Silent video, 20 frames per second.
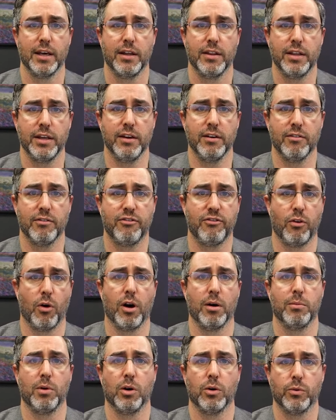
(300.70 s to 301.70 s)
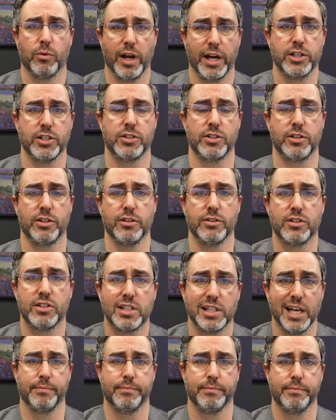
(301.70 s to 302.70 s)
the formal registered
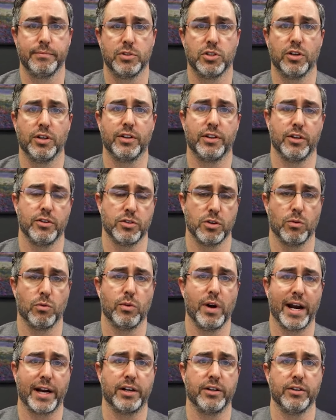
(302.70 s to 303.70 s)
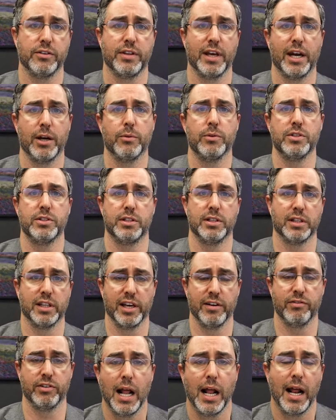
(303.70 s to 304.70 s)
slip so that there's a record that it was
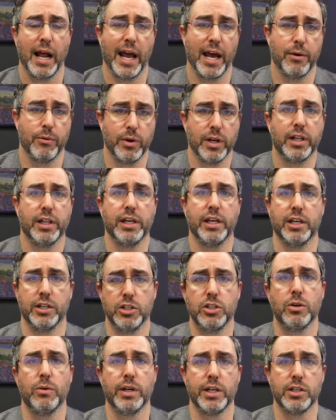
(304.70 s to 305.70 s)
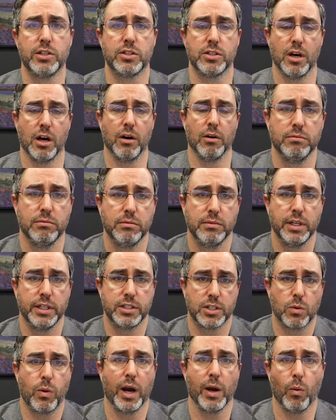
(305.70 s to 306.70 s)
delivered. And really, in doing so,
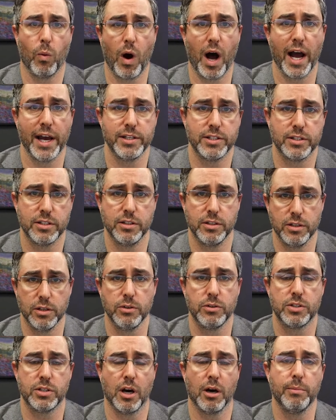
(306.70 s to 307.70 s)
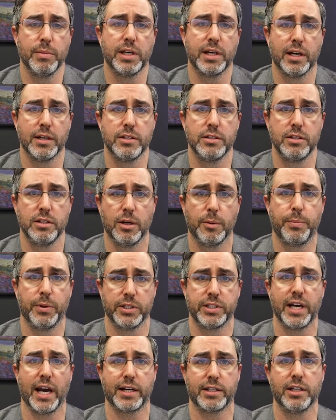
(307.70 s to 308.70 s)
it's quite wise to do so so because you're
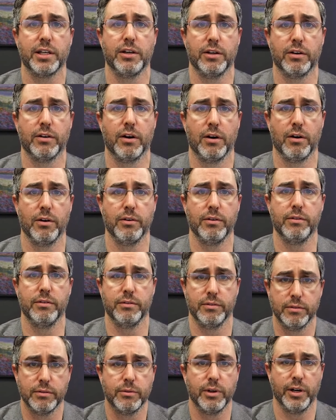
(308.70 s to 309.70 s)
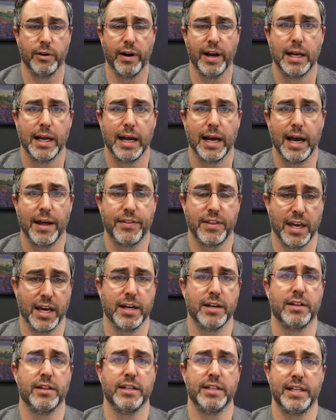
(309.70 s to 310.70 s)
protecting your own rear end. At the
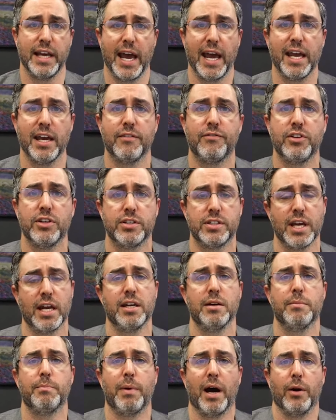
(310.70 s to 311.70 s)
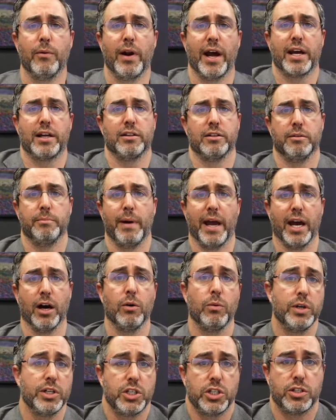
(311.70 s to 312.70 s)
end of the day, if you send it by regular mail,
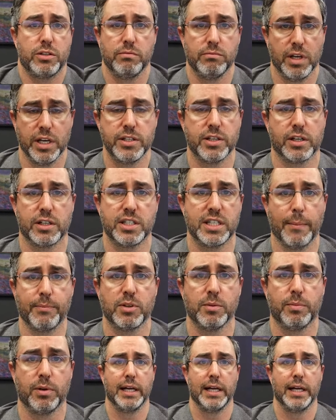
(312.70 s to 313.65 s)
which is acceptable,